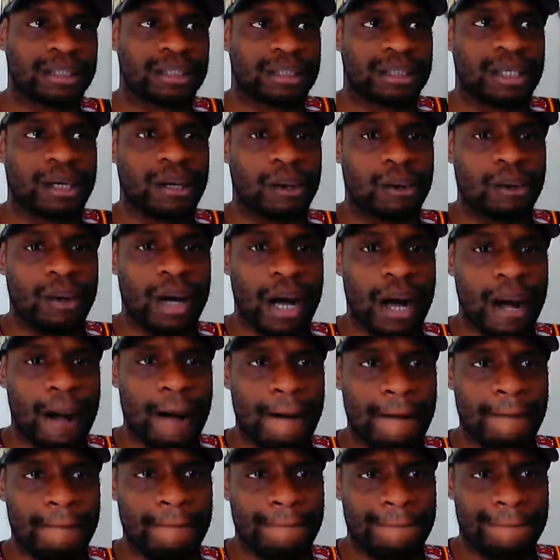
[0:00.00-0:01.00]

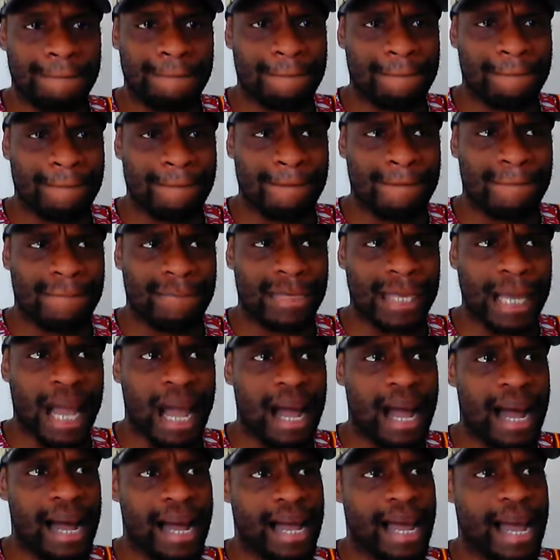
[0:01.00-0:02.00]
So
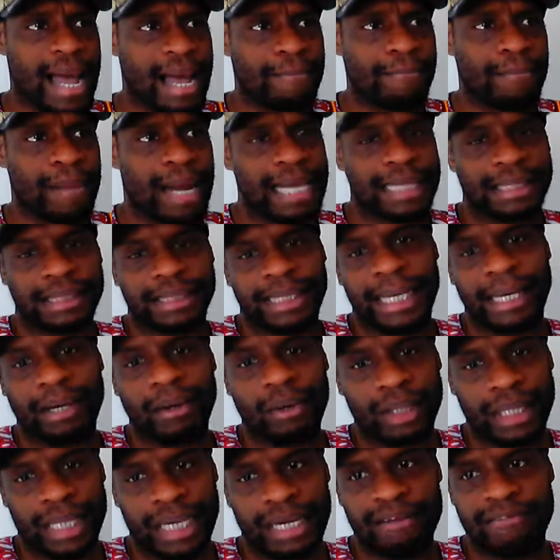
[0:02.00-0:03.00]
I had my
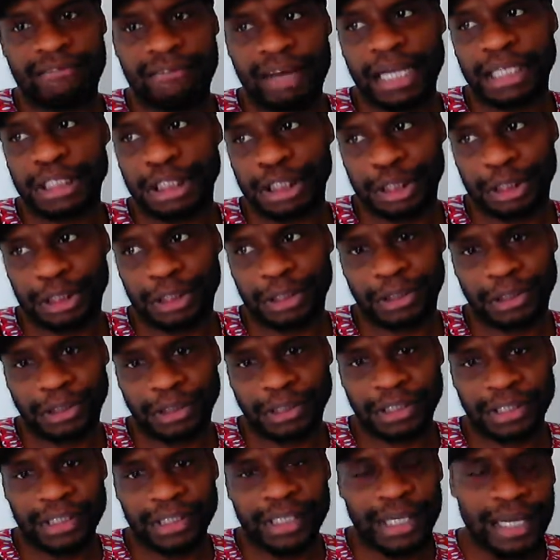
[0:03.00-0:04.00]
take on the
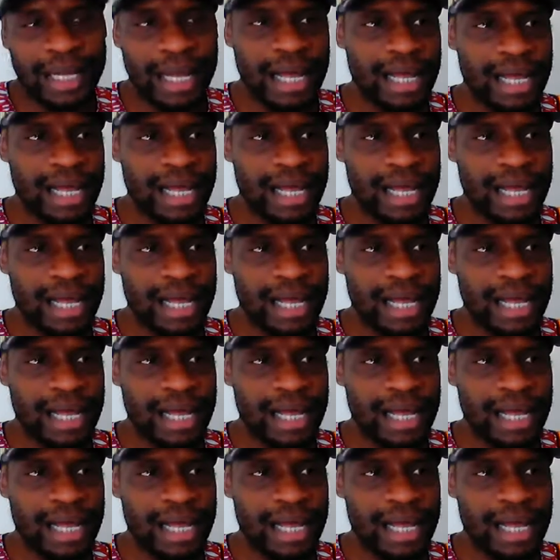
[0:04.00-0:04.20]
Avengers.